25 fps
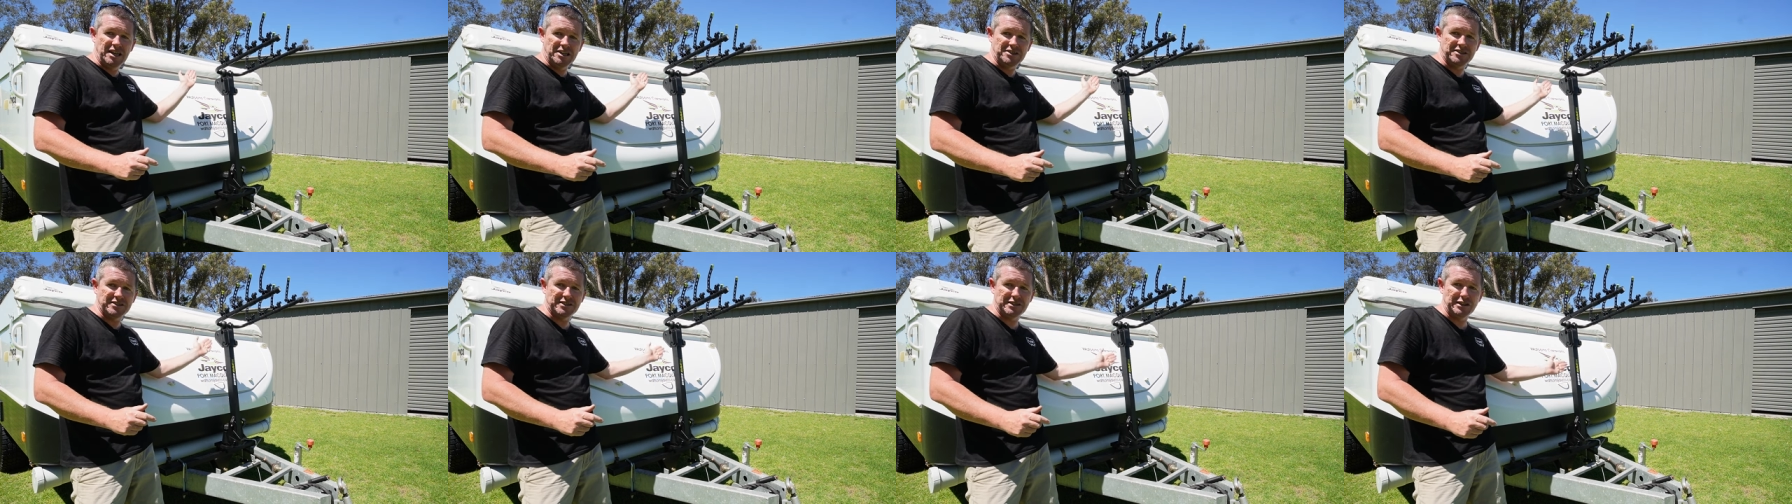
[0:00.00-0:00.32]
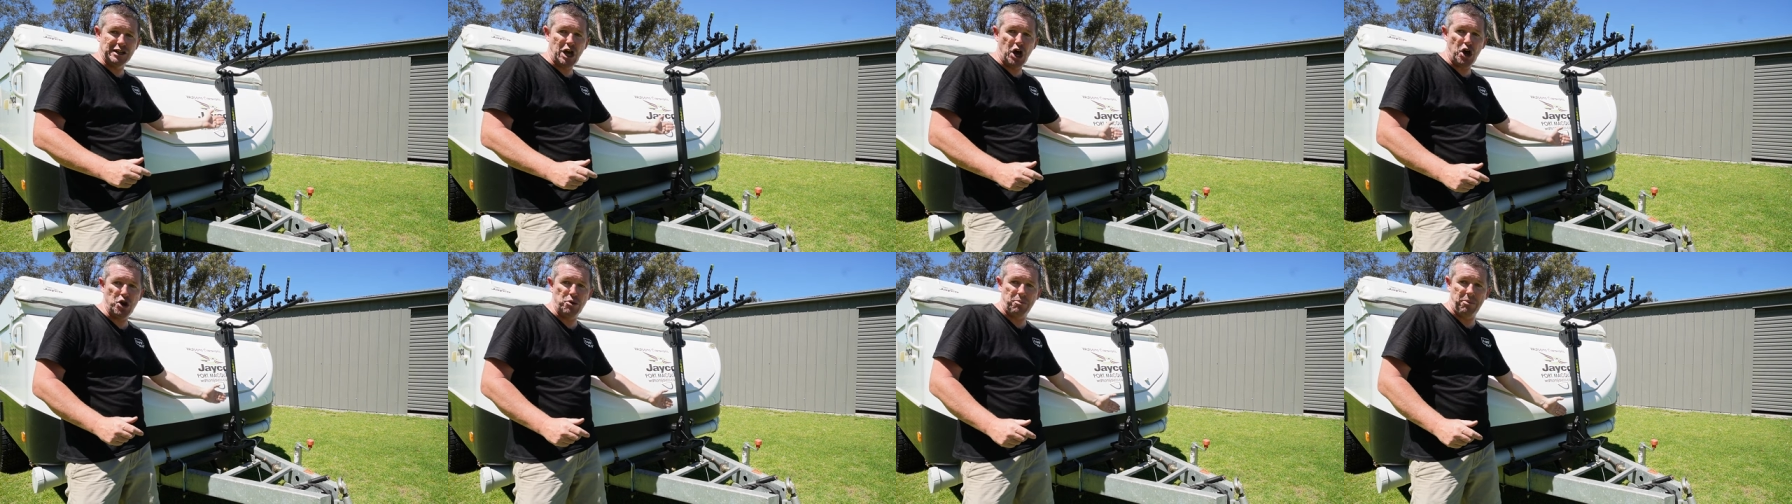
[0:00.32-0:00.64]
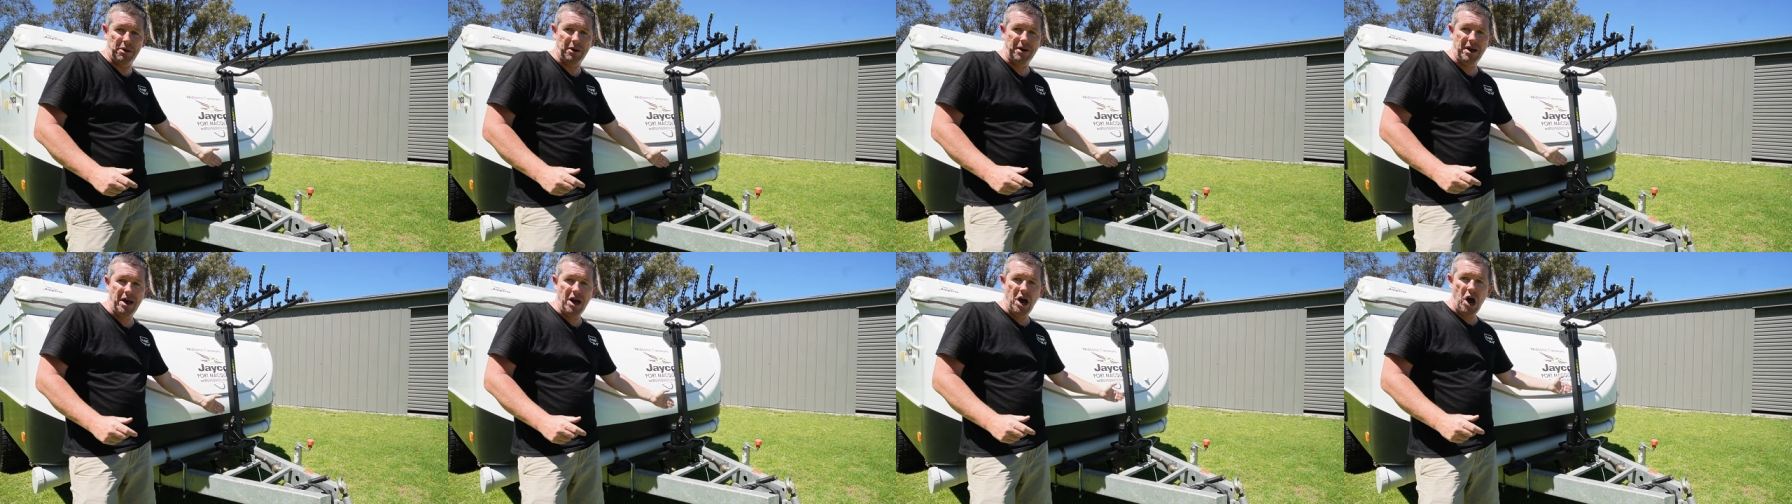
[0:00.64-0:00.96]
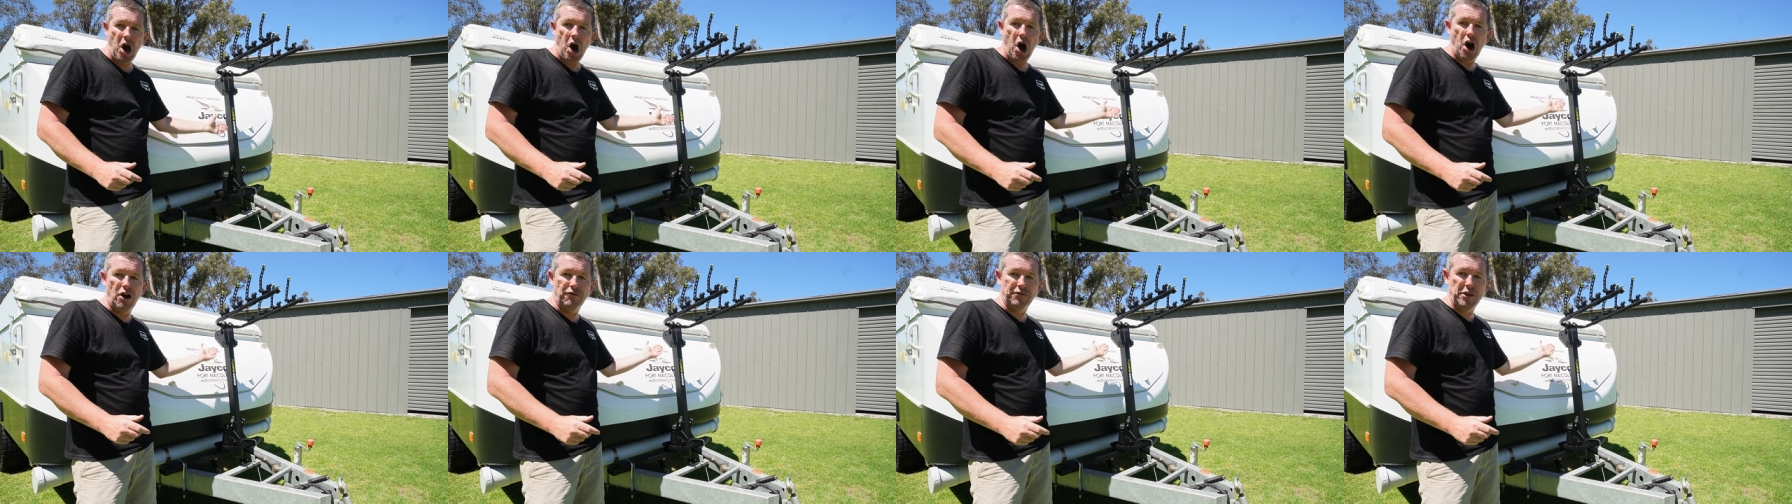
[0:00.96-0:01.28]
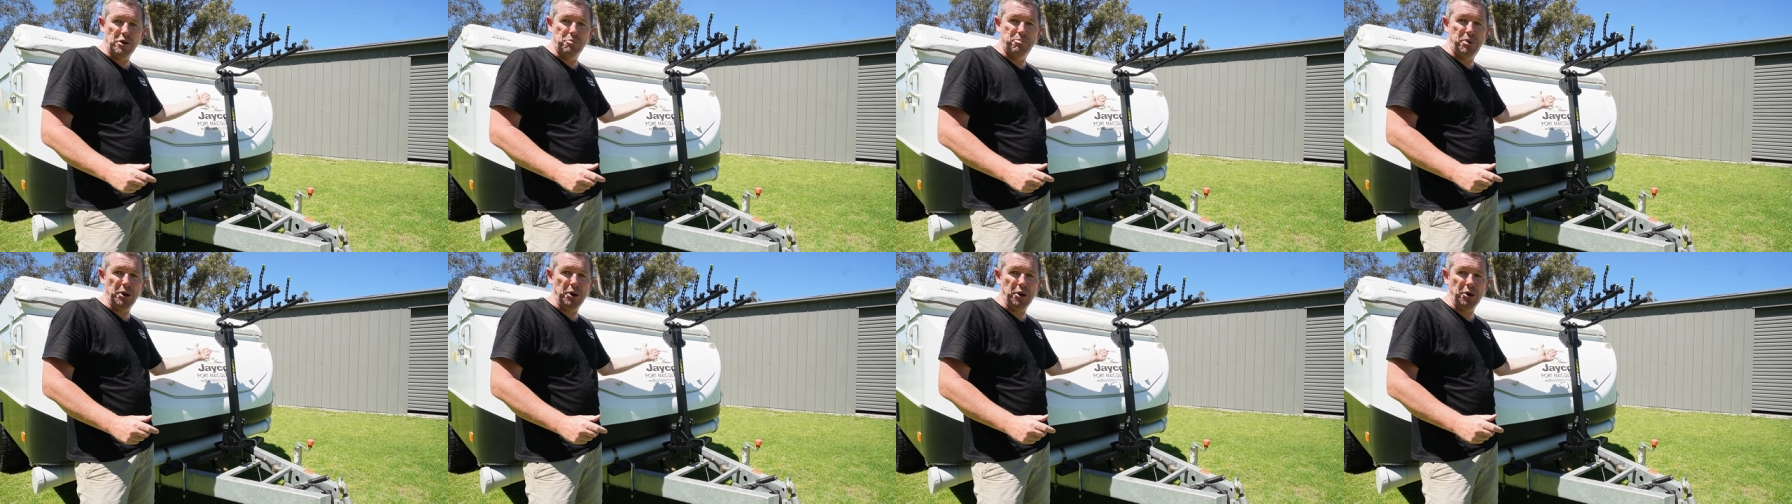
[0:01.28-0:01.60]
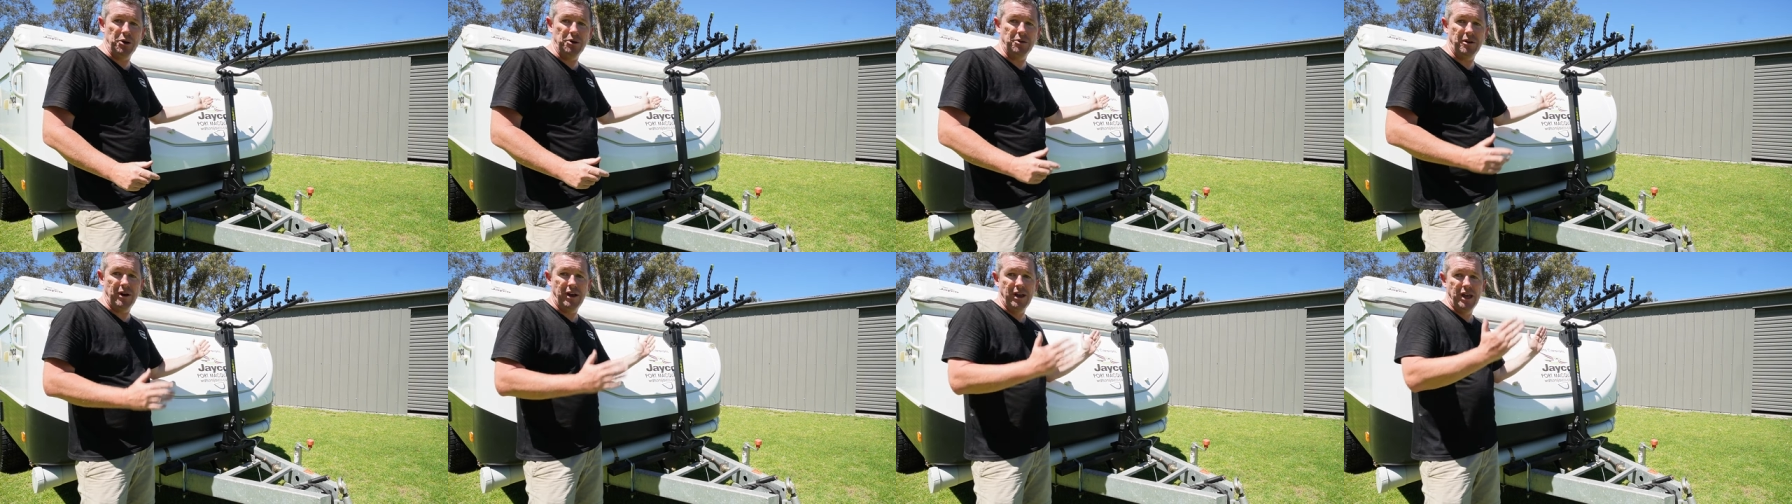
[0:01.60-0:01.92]
the slope of the
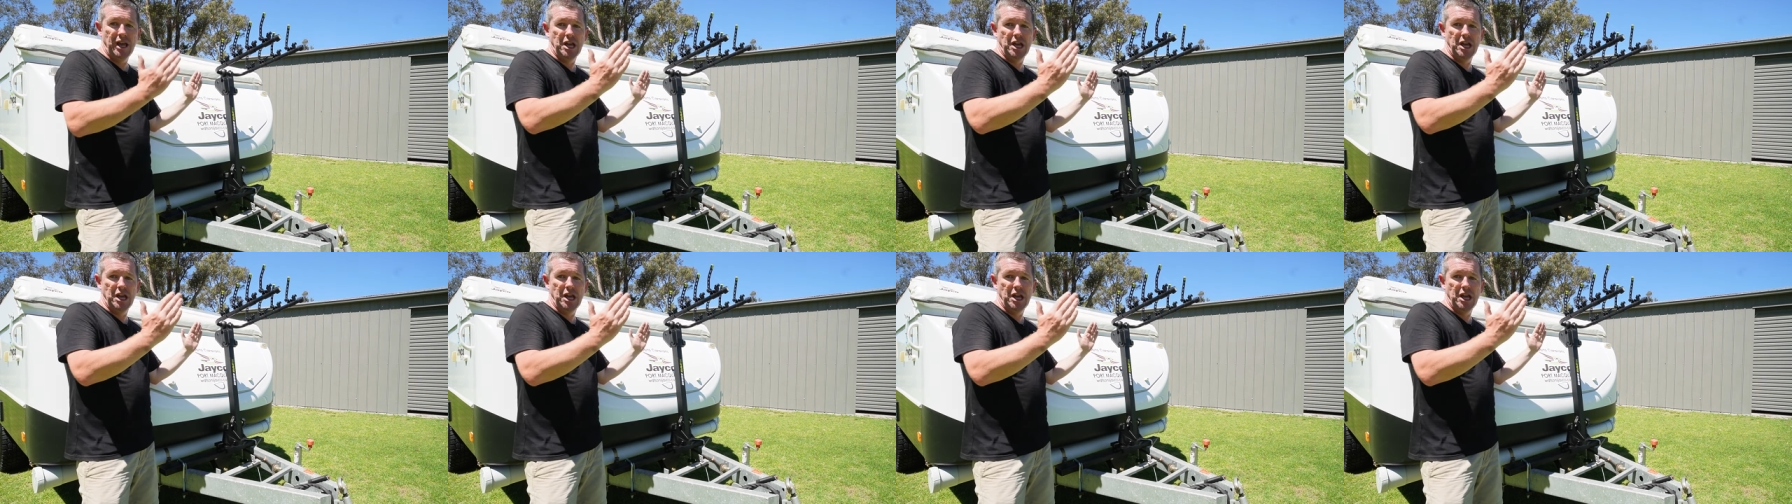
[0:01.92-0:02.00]
boot